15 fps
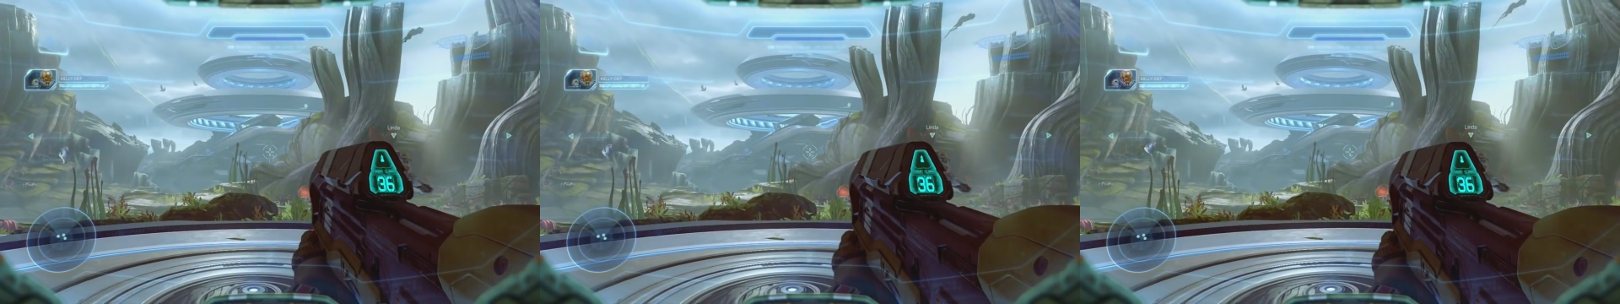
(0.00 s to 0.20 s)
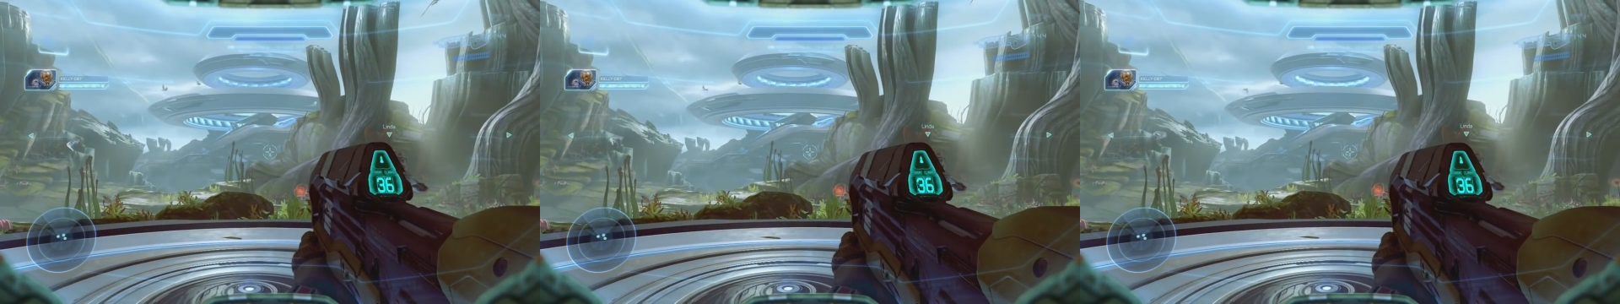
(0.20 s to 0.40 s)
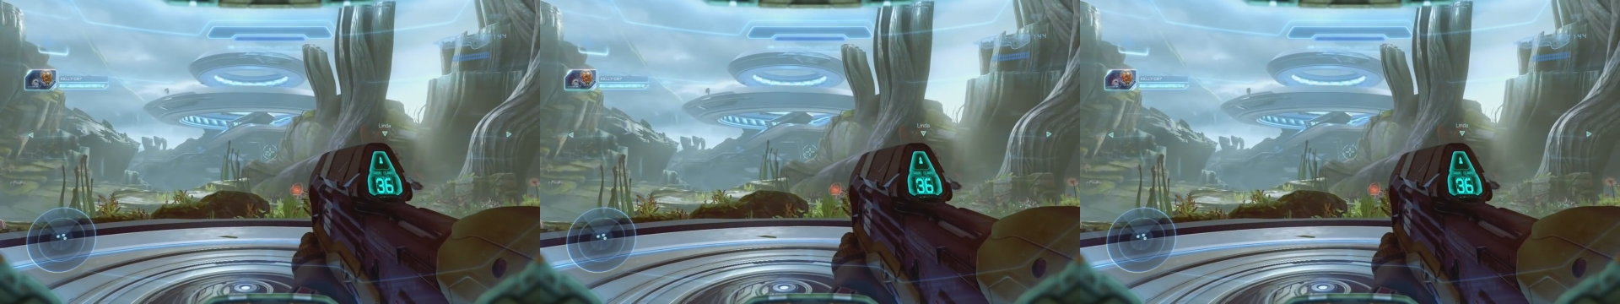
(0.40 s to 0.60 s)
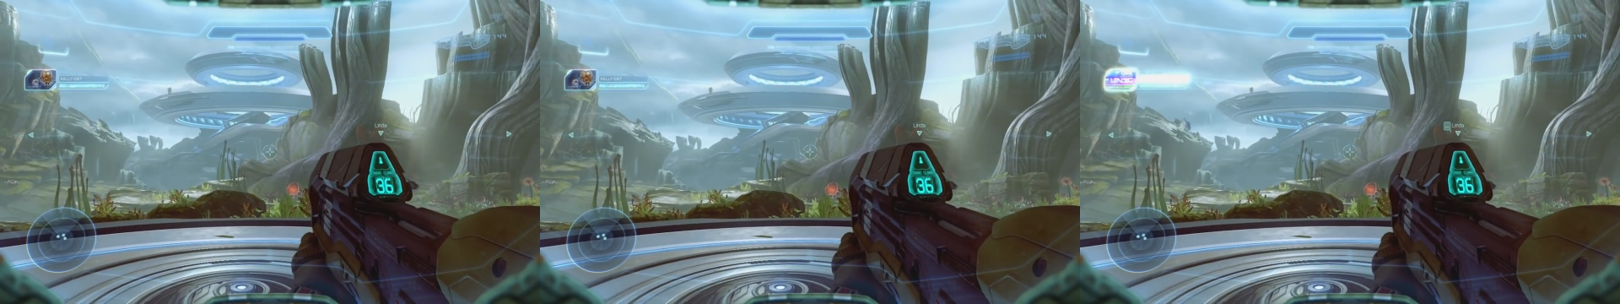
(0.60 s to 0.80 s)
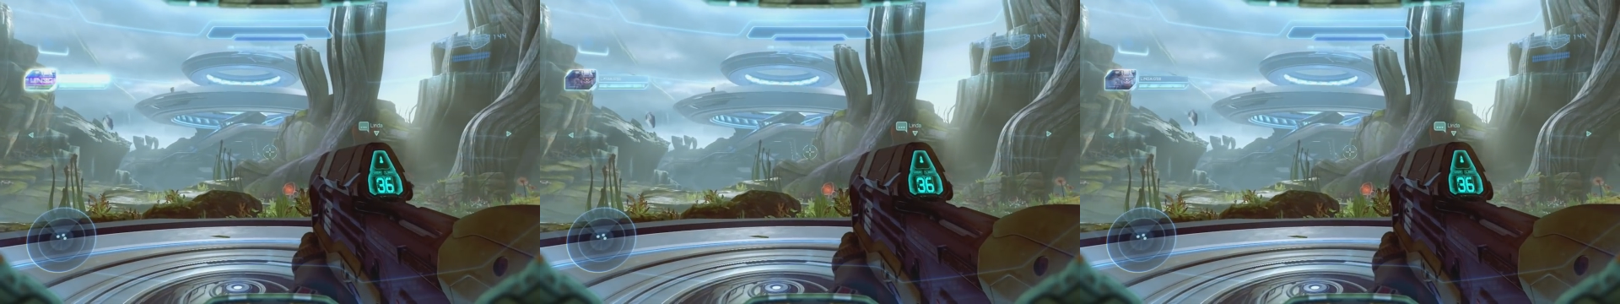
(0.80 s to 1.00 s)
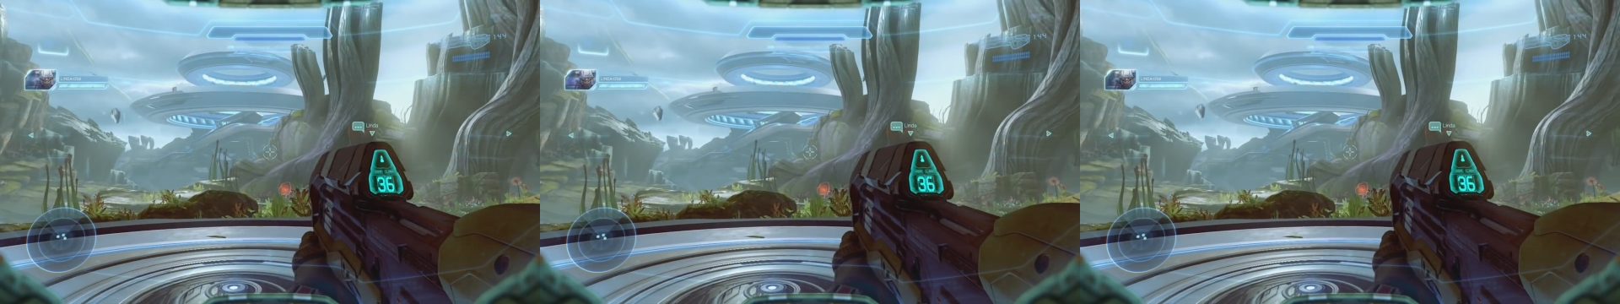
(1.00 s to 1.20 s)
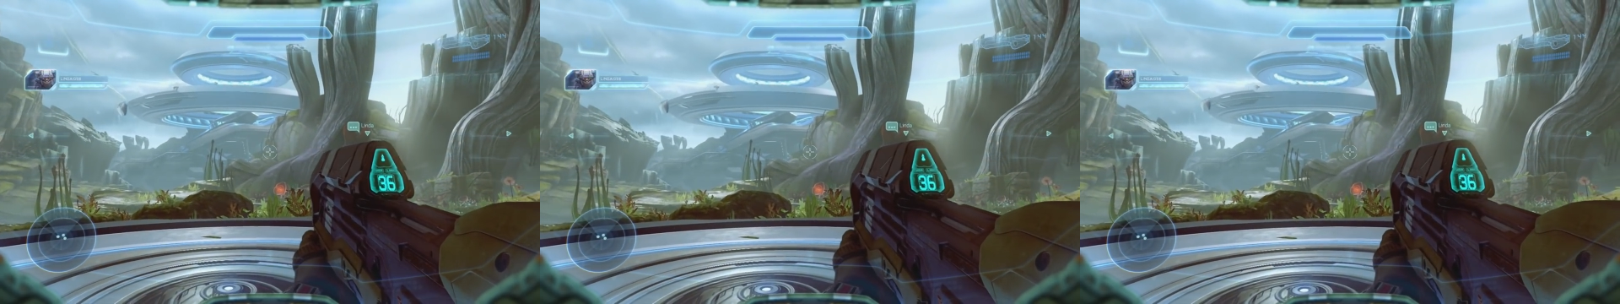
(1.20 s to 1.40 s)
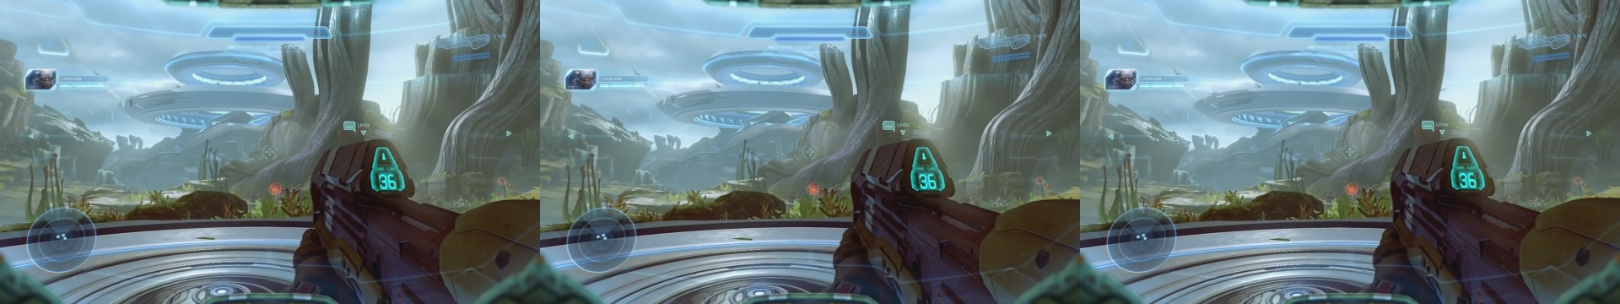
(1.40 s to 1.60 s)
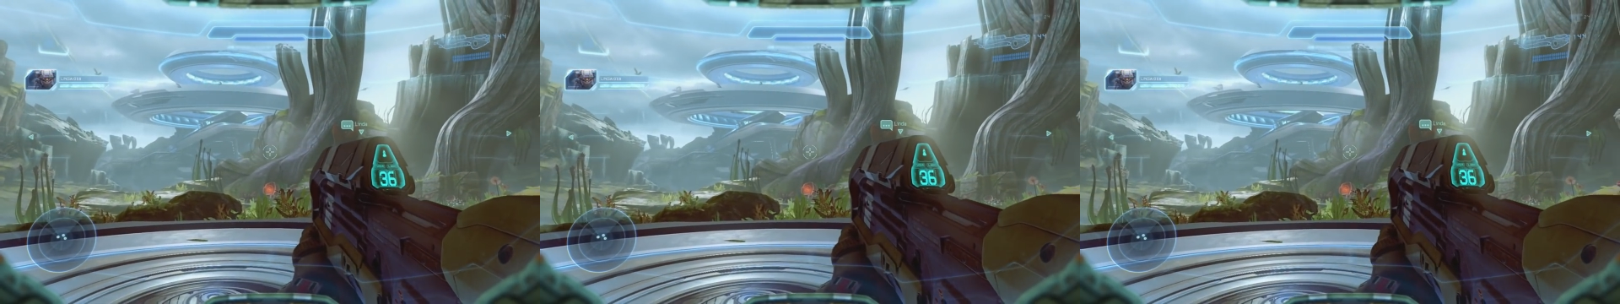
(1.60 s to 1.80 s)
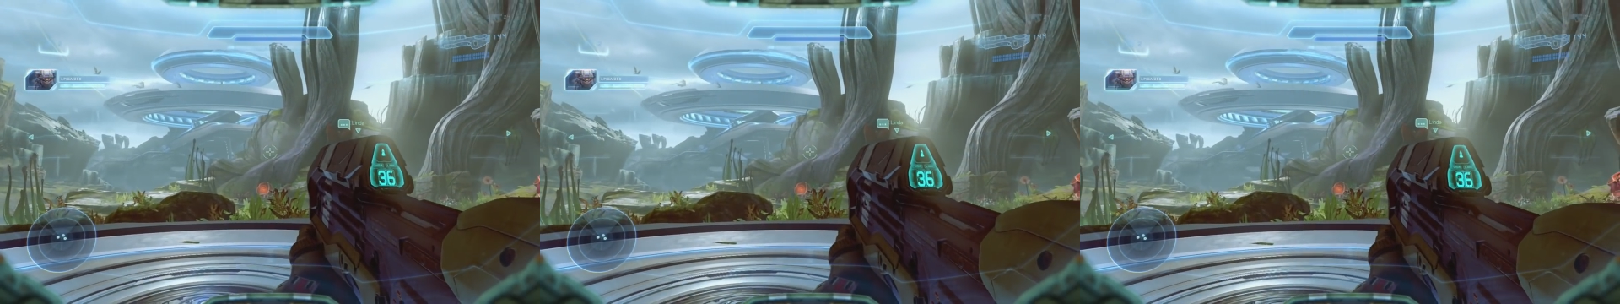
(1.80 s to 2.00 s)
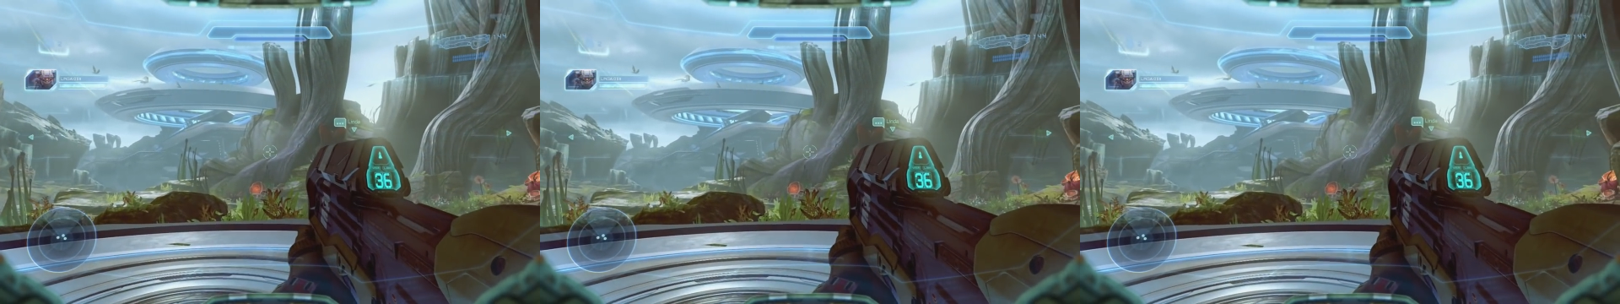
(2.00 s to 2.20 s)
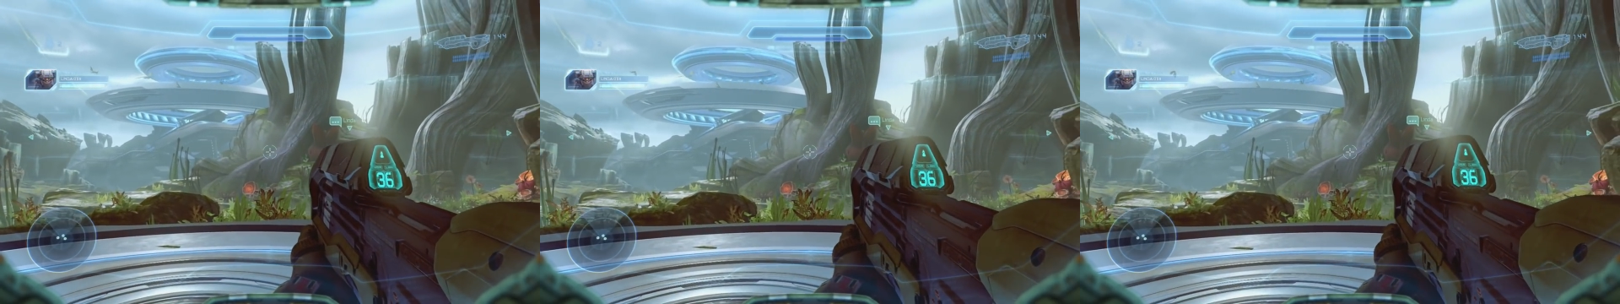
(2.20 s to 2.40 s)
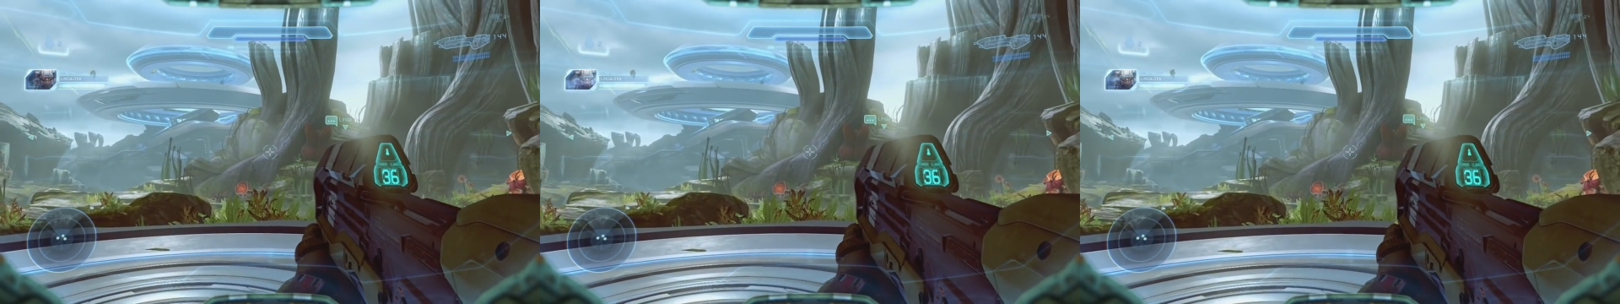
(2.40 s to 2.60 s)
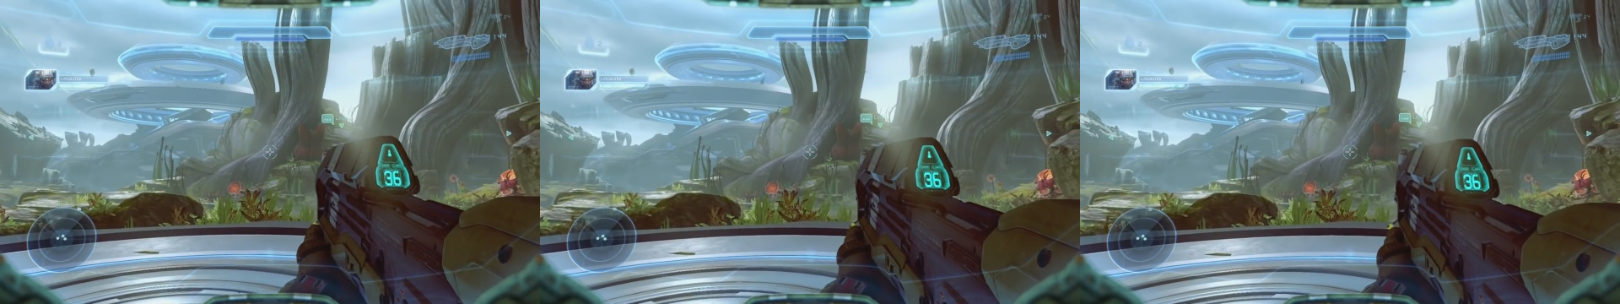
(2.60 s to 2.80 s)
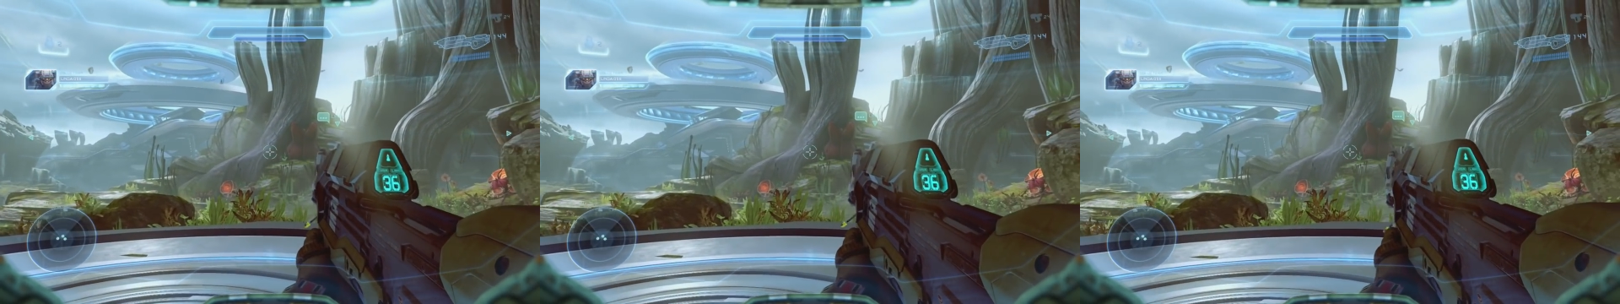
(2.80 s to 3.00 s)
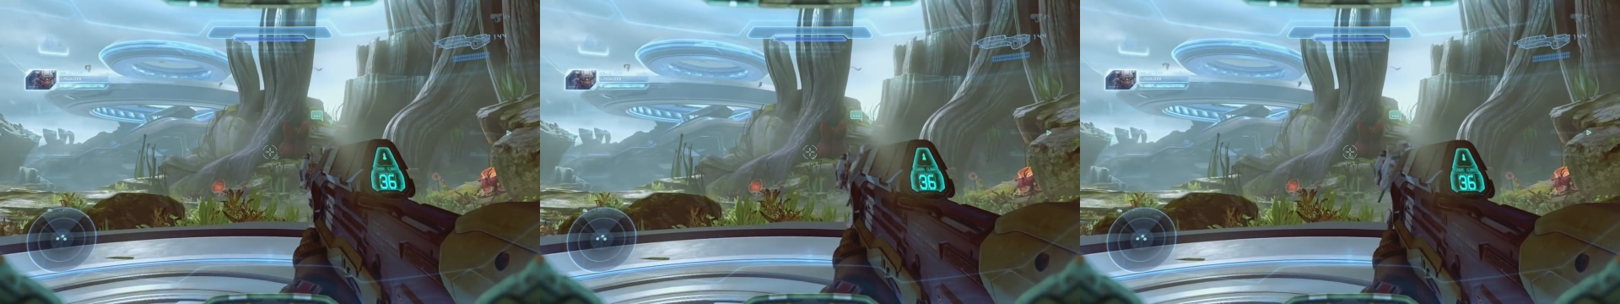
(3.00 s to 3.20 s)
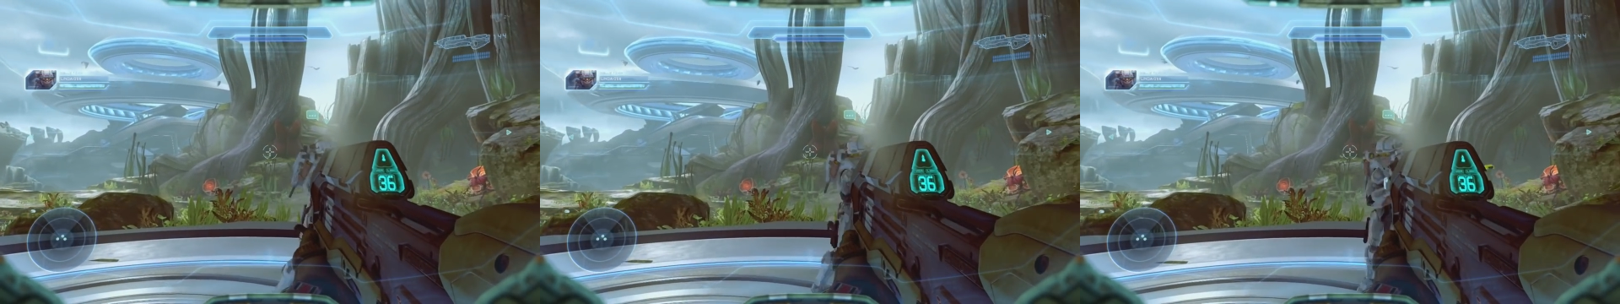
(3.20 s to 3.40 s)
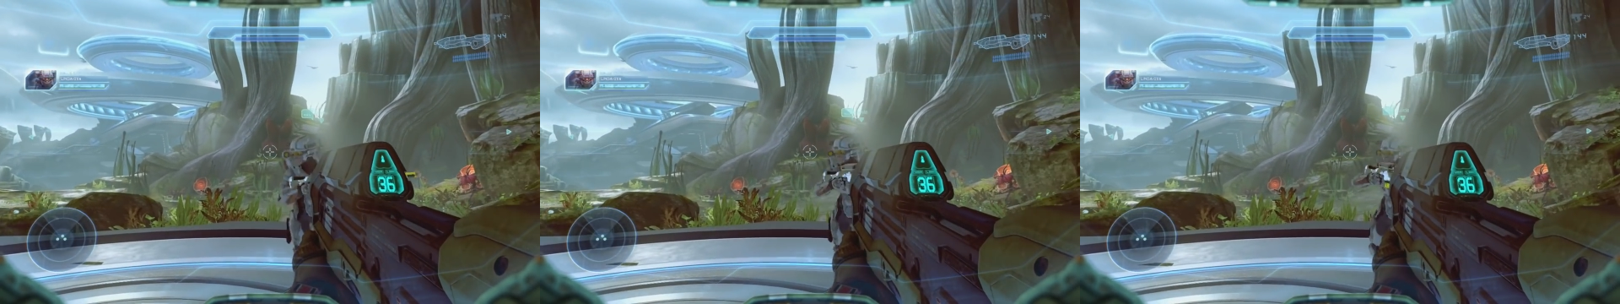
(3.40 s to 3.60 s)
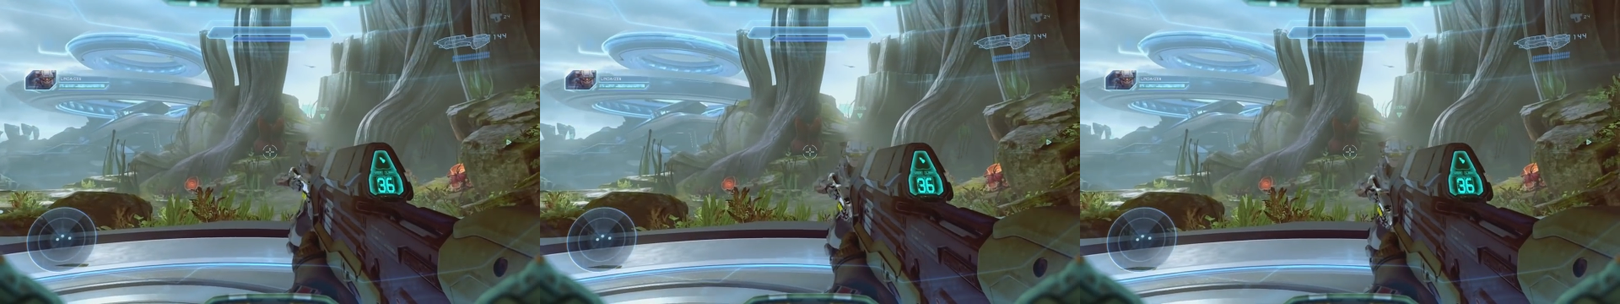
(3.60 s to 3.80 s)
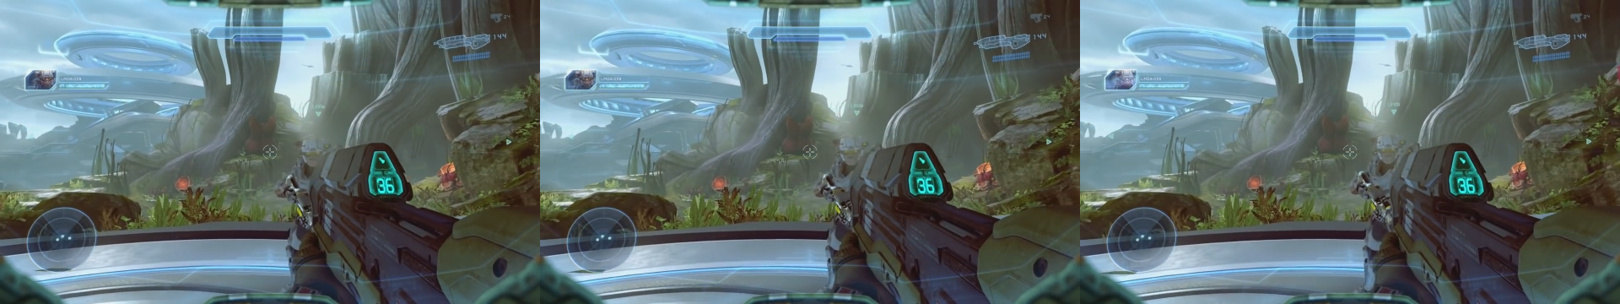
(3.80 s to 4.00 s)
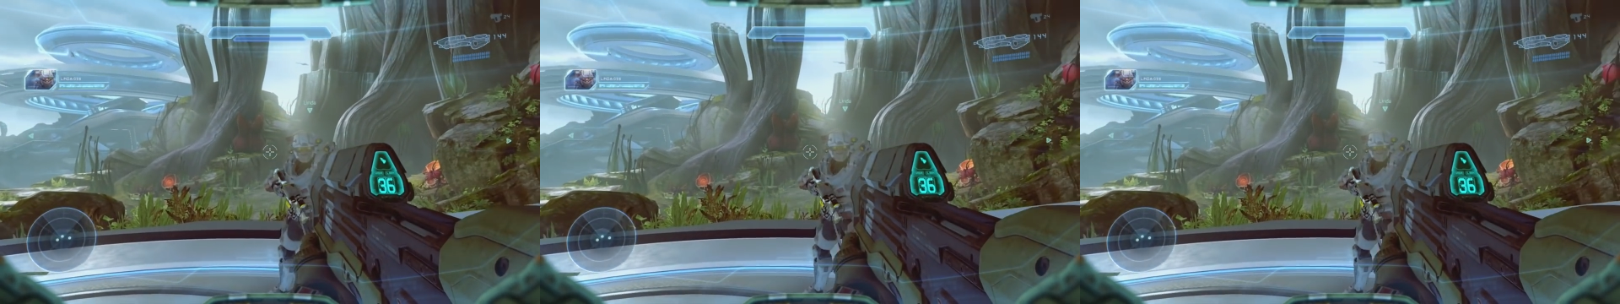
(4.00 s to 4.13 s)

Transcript: (no speaker visible)